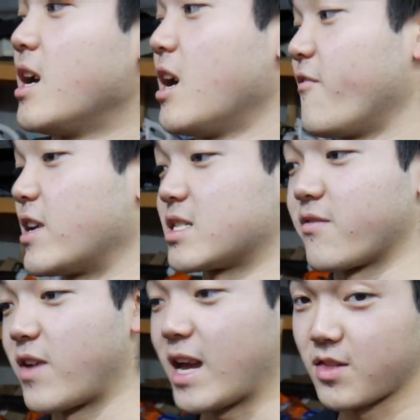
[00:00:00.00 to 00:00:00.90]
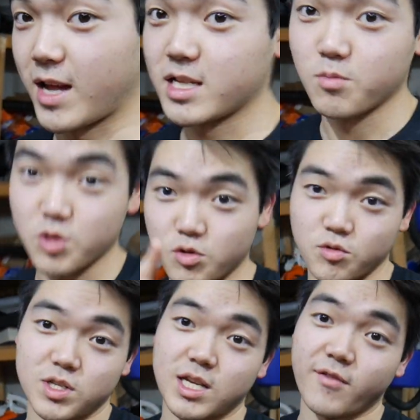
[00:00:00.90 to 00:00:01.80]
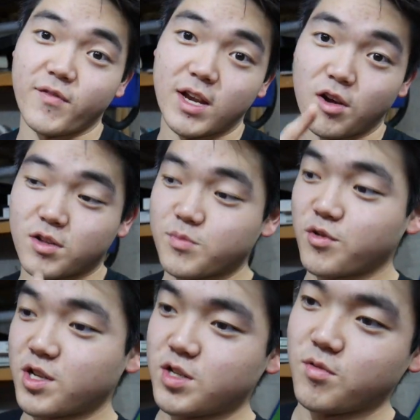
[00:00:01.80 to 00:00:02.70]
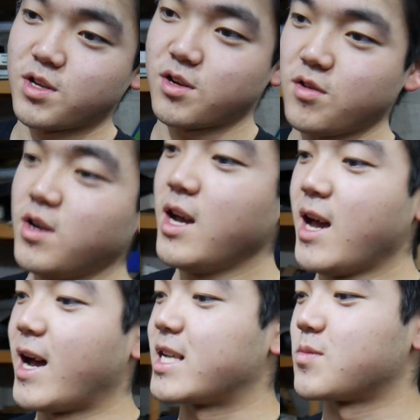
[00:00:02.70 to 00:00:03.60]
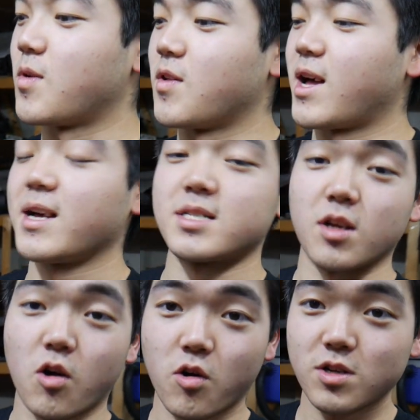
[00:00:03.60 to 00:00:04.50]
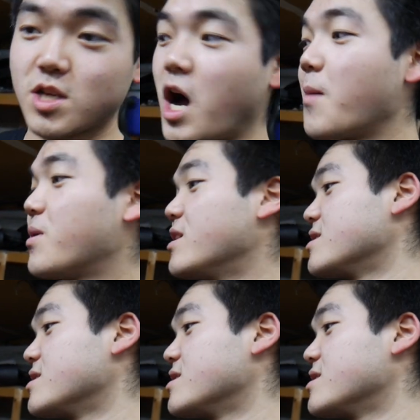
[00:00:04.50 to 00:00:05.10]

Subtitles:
facelift headlights, which you'll see a video on pretty soon here, as well as the hardtop,